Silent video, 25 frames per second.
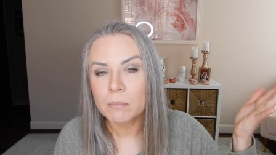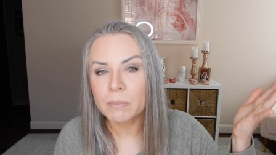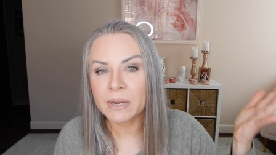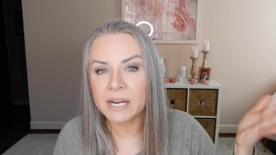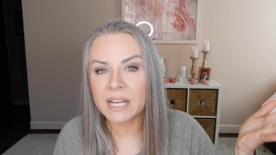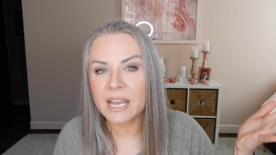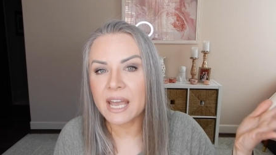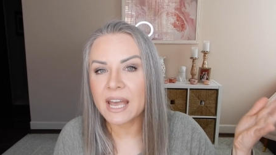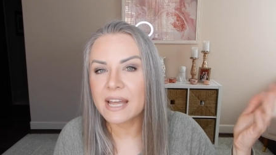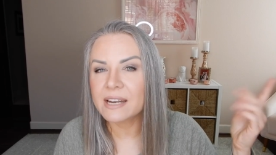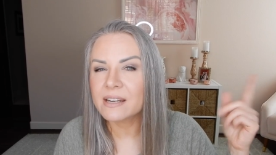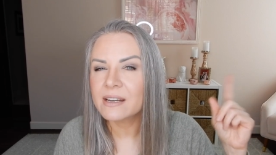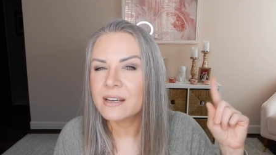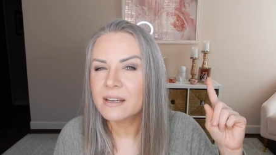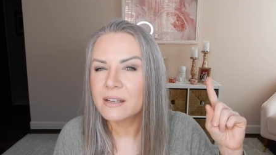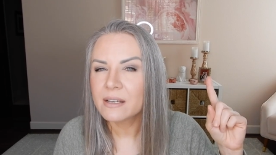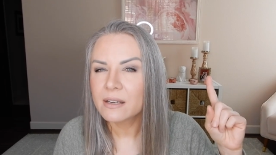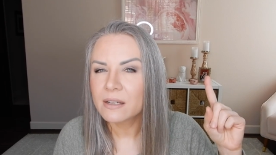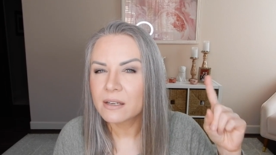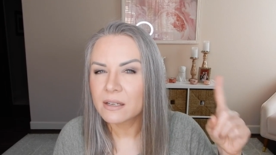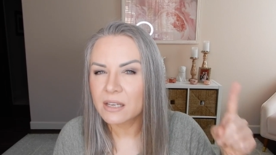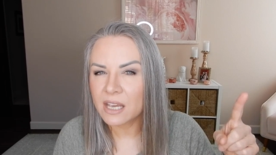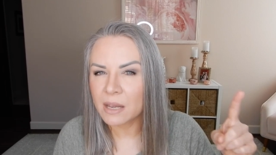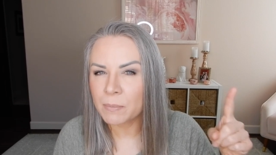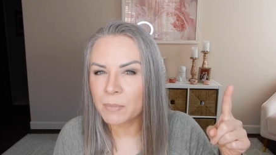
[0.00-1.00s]
But again,
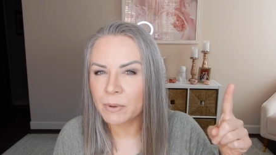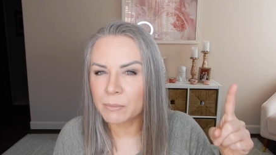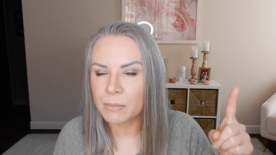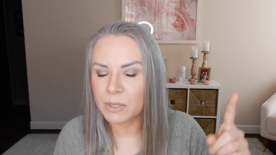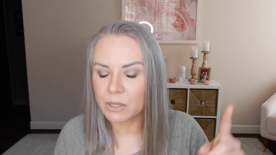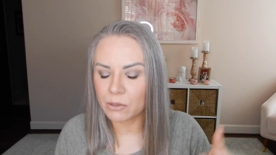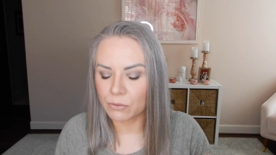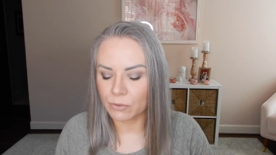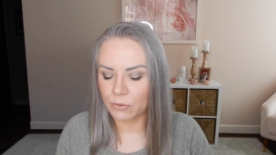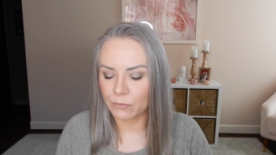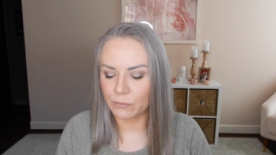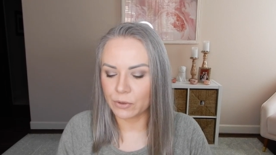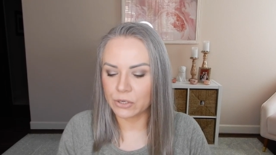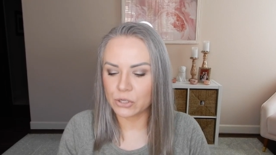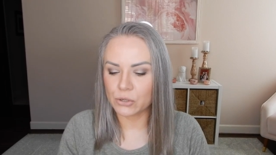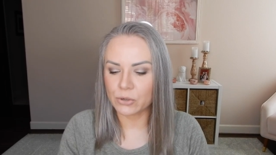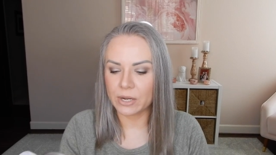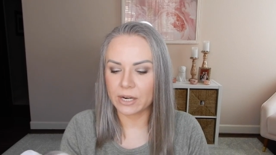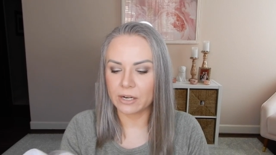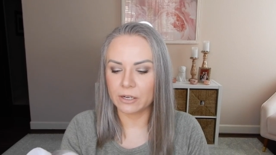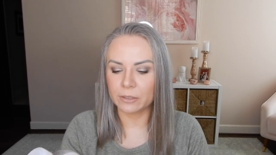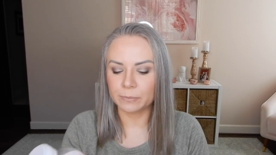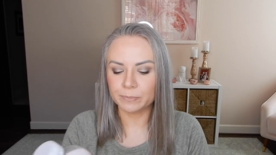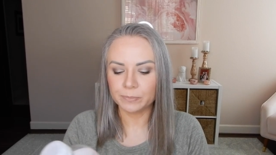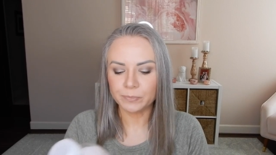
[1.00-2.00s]
keep them in the
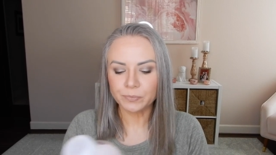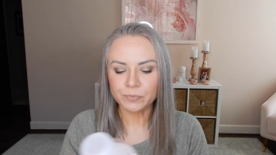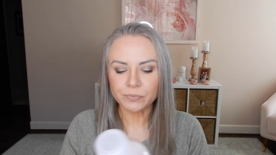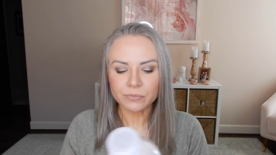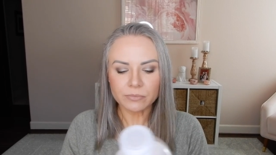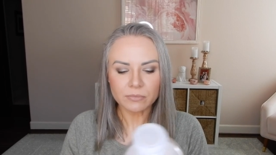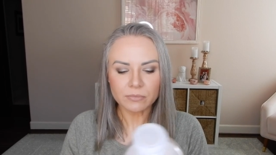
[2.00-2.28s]
refrigerator.